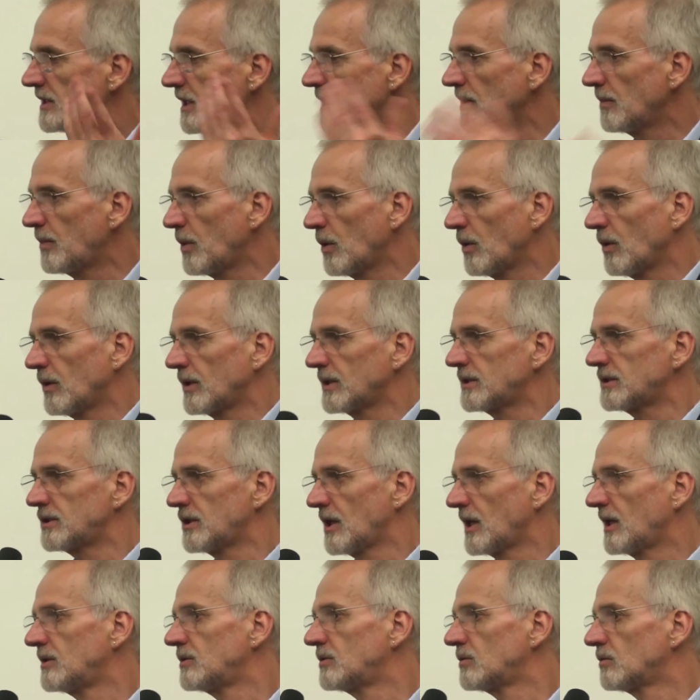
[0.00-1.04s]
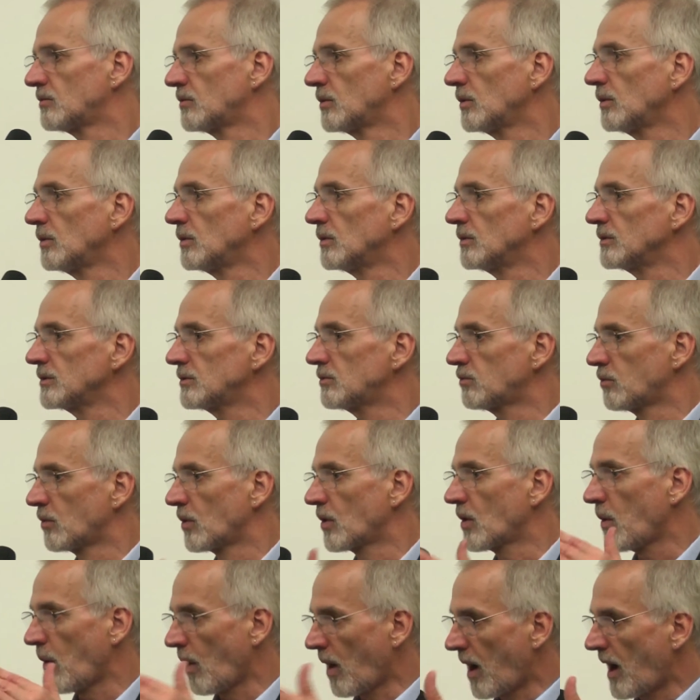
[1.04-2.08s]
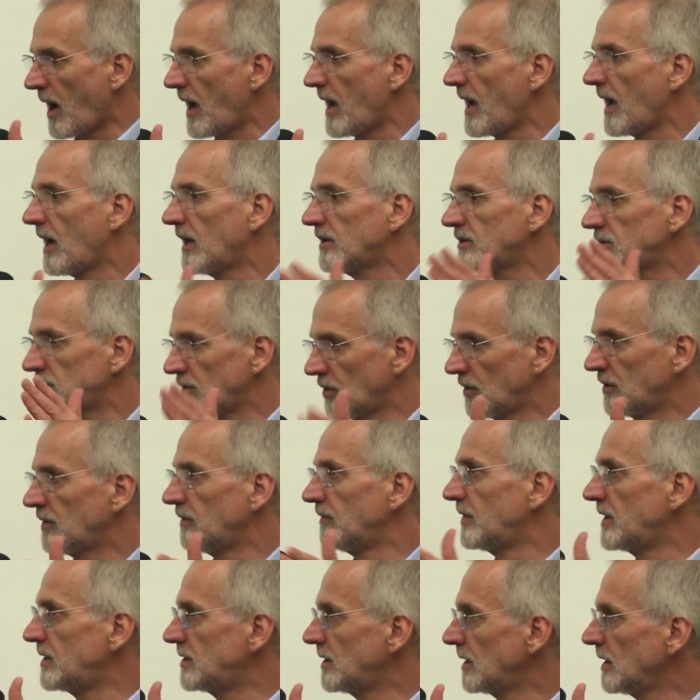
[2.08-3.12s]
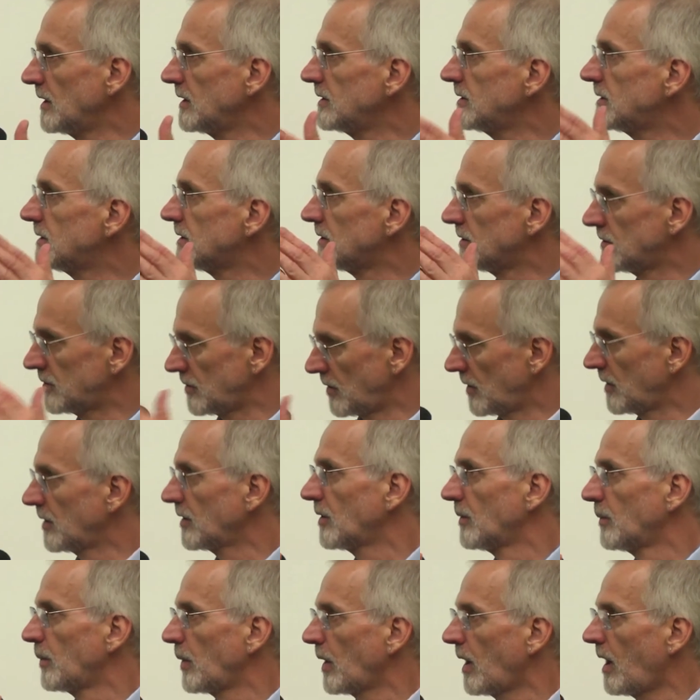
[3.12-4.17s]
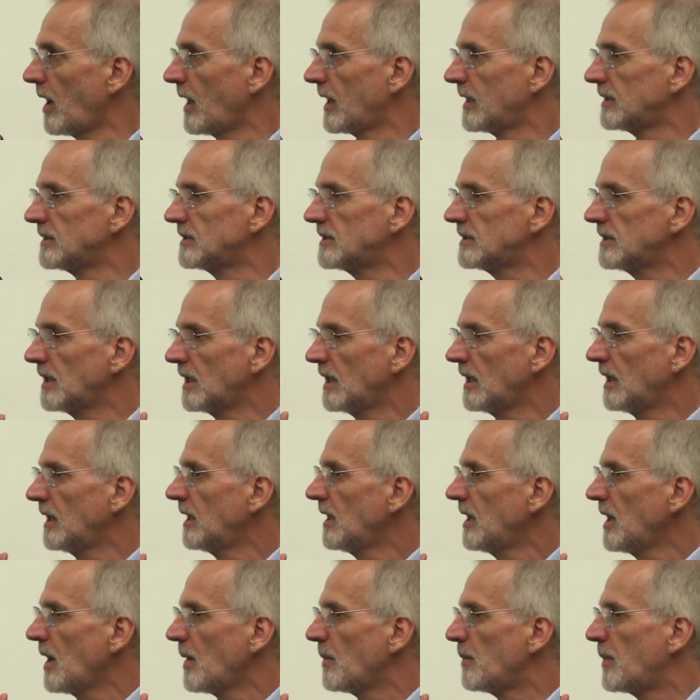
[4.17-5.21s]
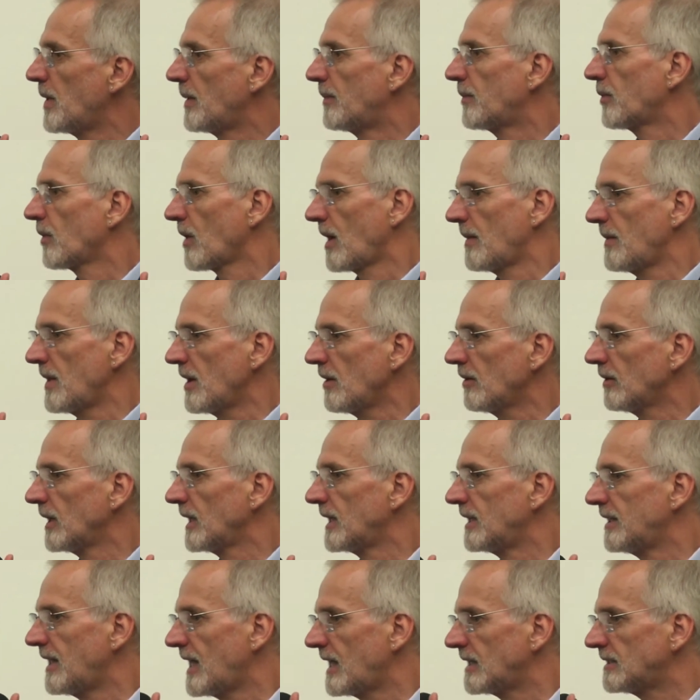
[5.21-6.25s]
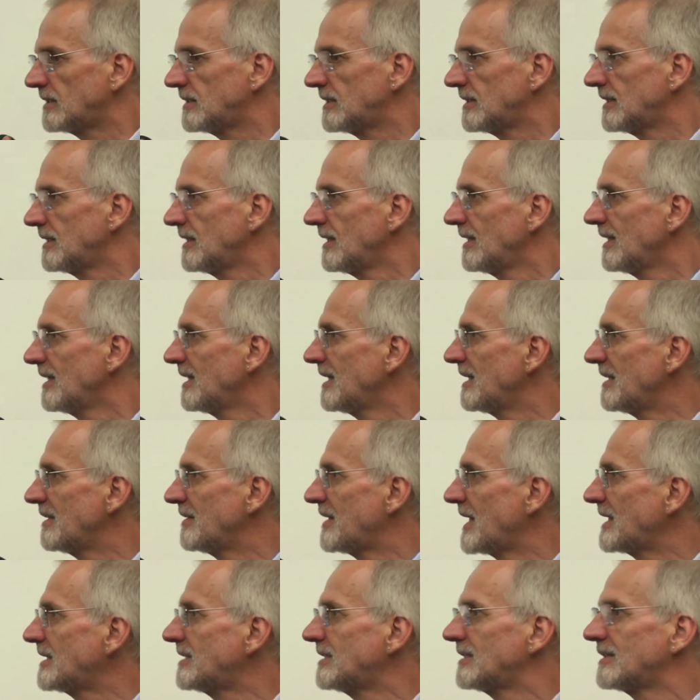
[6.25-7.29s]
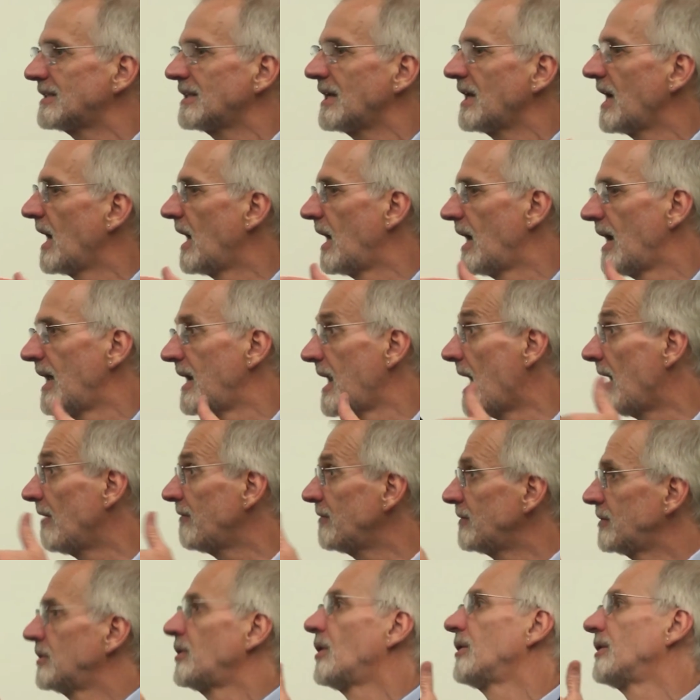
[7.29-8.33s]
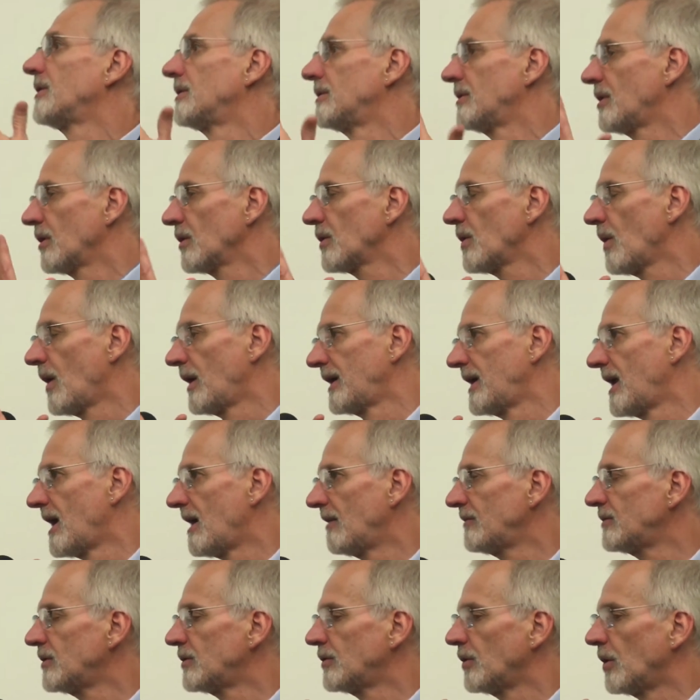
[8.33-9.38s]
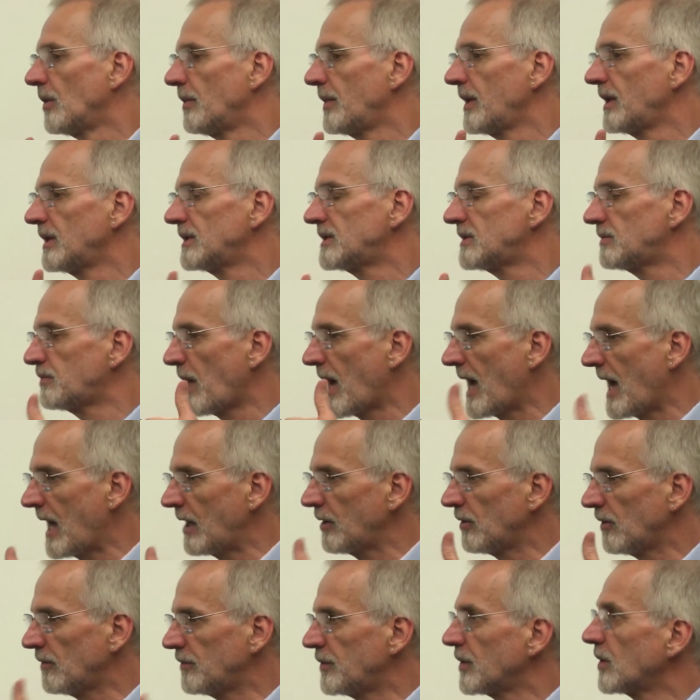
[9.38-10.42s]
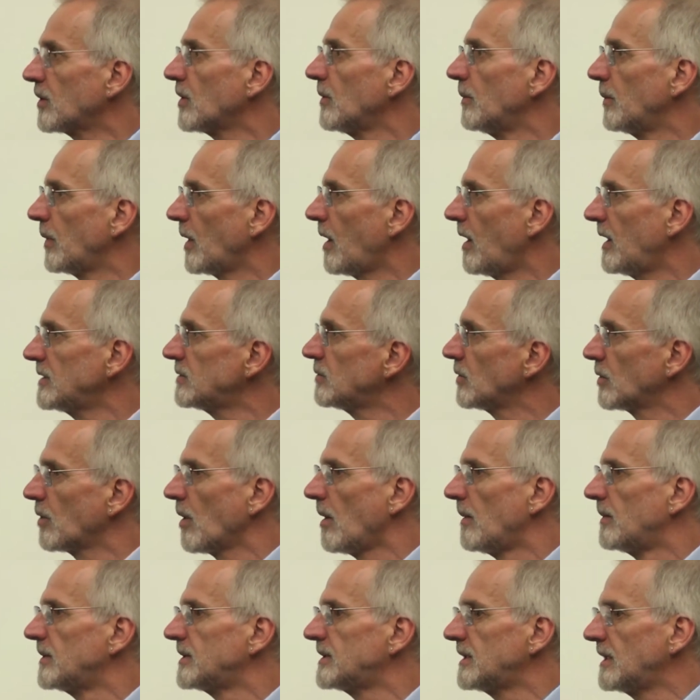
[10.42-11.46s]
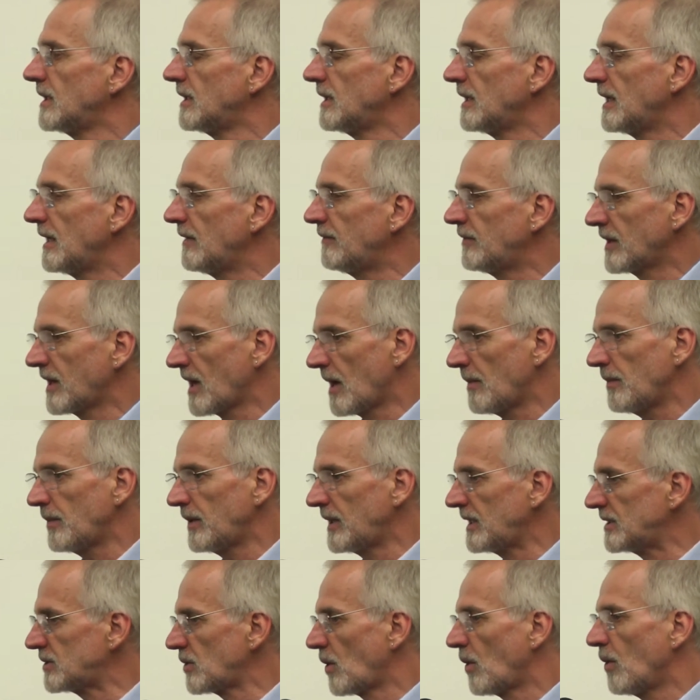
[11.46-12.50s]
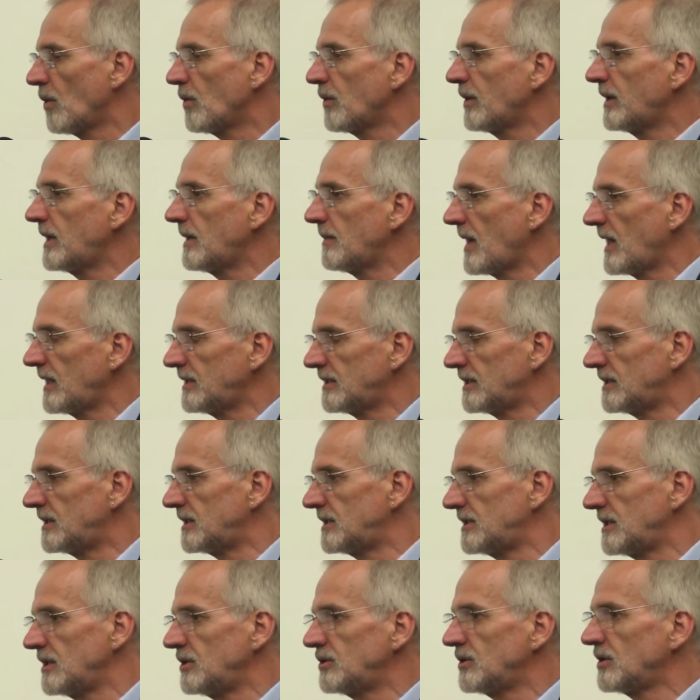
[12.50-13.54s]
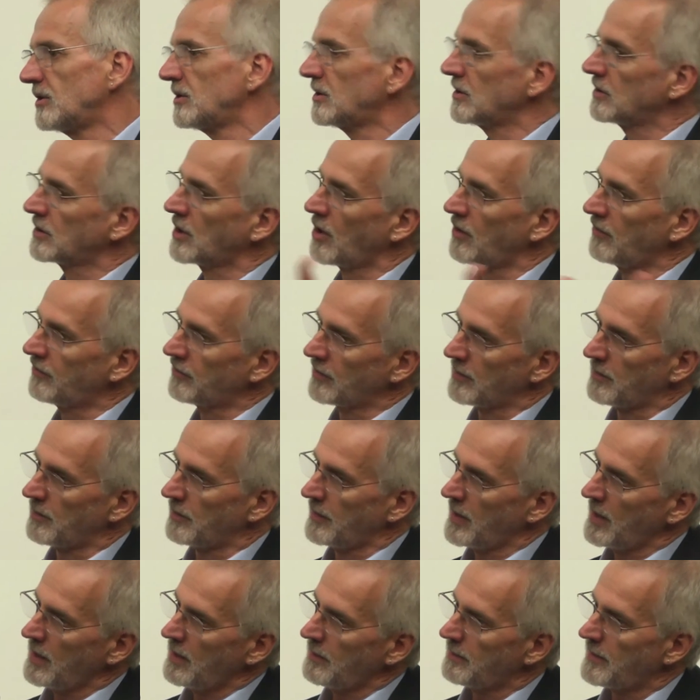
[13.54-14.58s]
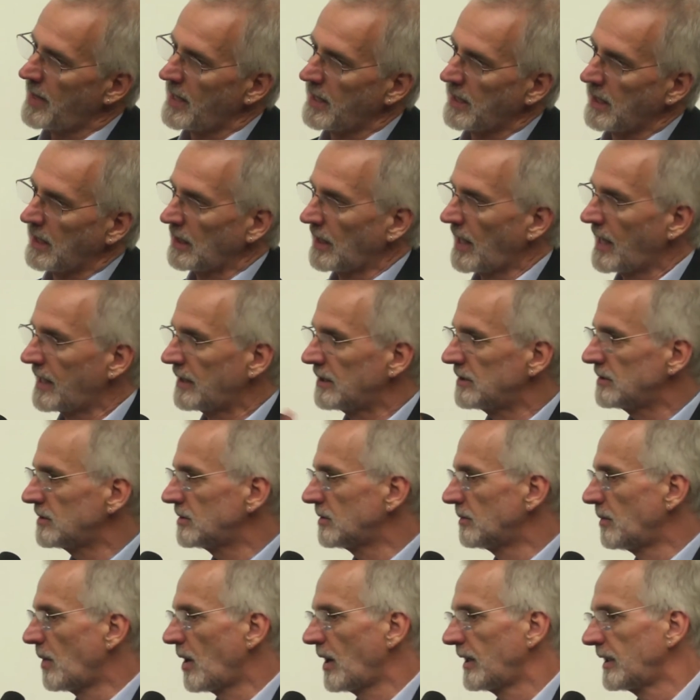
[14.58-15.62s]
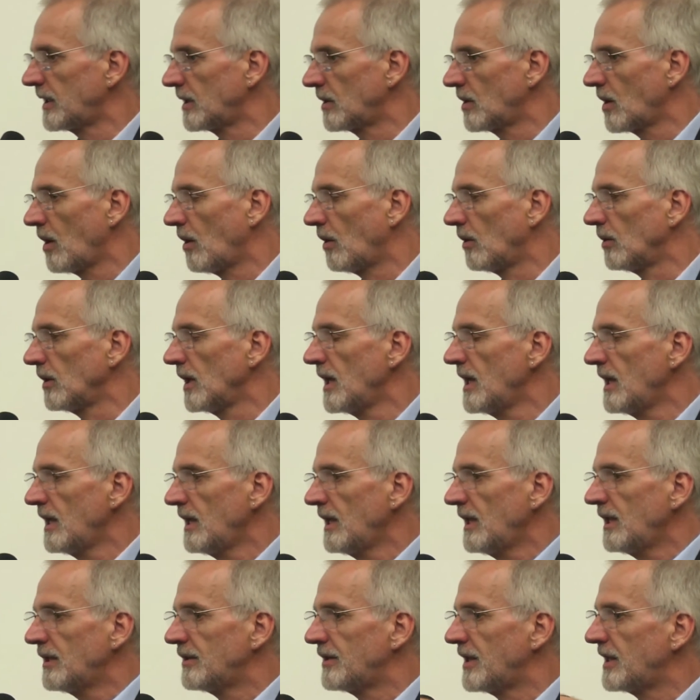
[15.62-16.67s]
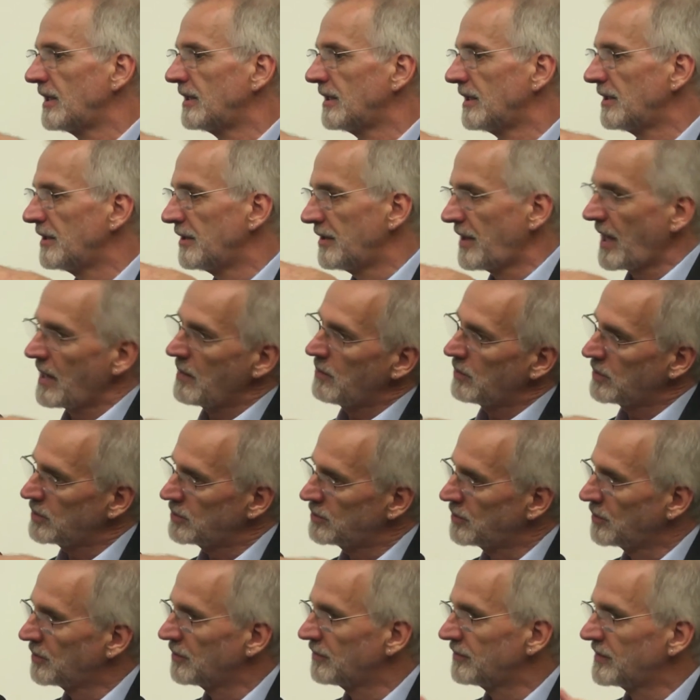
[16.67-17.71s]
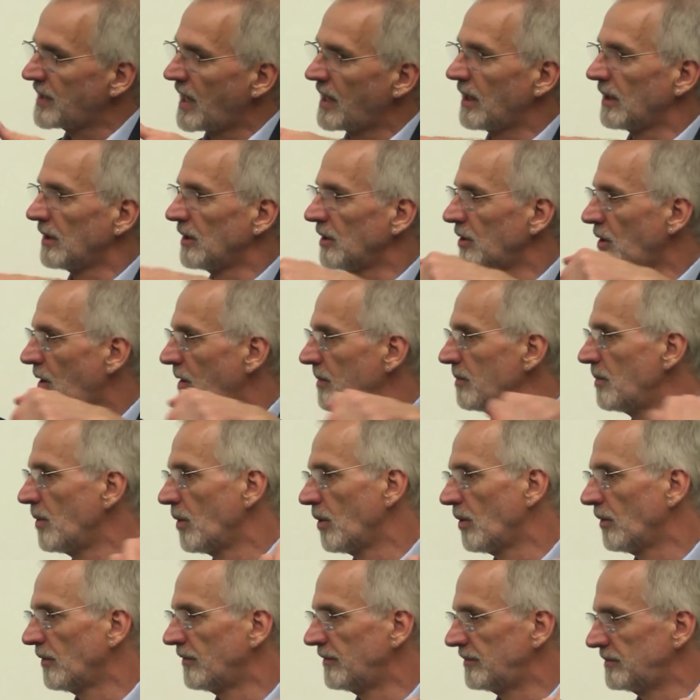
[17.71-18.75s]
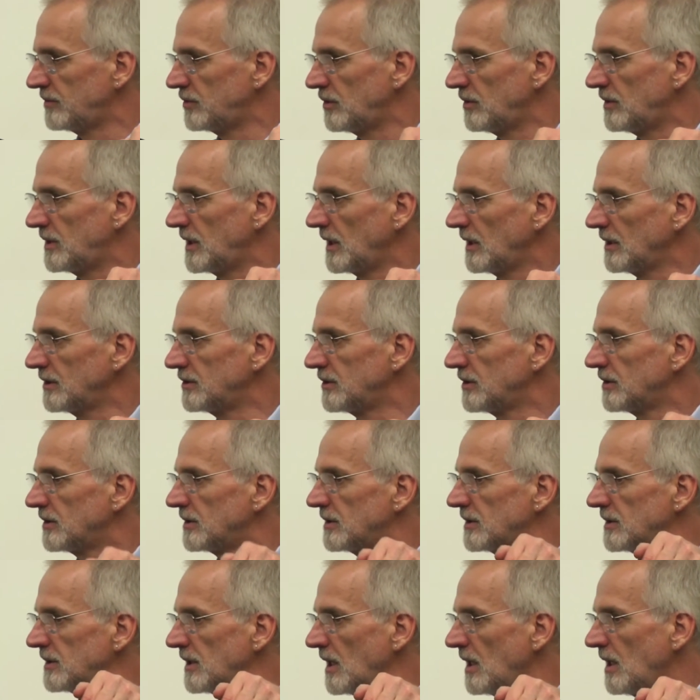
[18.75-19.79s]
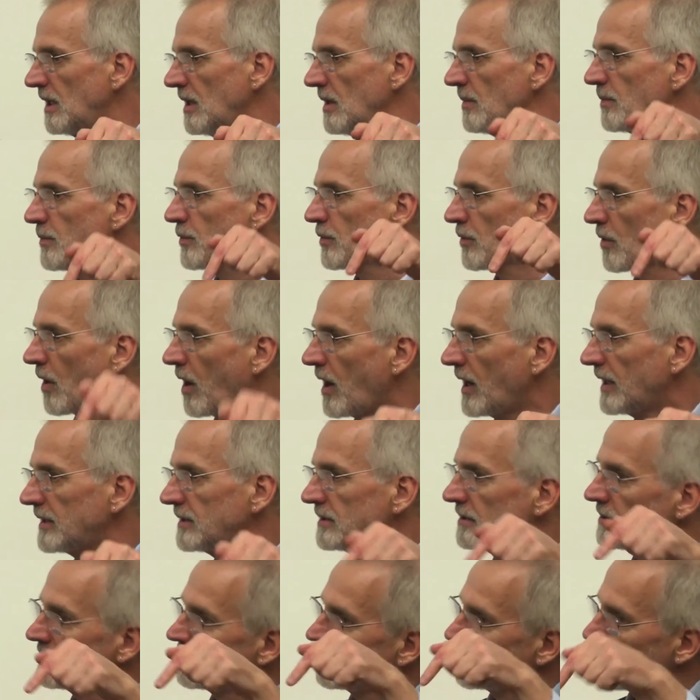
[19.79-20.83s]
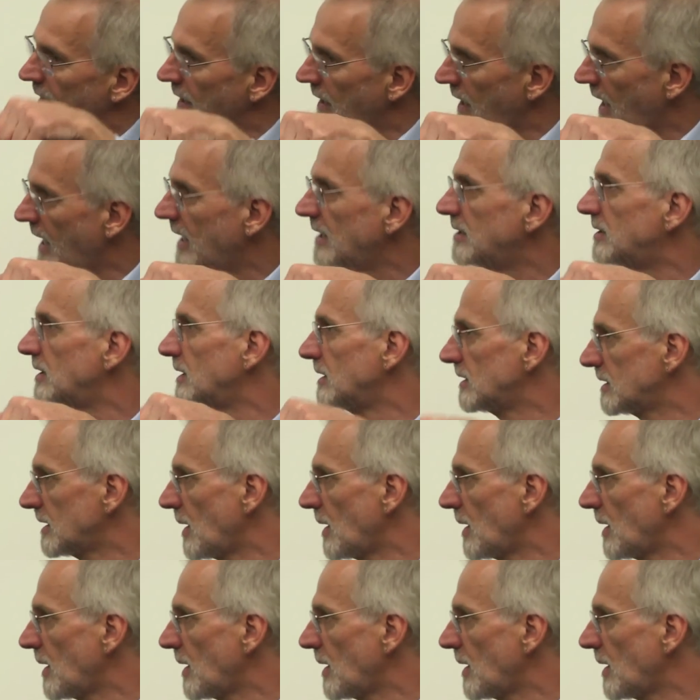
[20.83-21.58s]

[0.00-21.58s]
Singapore Exchange rules require certain vigilance and certain compliance, but primarily that's not quite an afterthought, but it's part of the compliance requirements. And if a company's already made the decision to go from making ladders to mining coal, then they should have done a lot more due diligence prior to engaging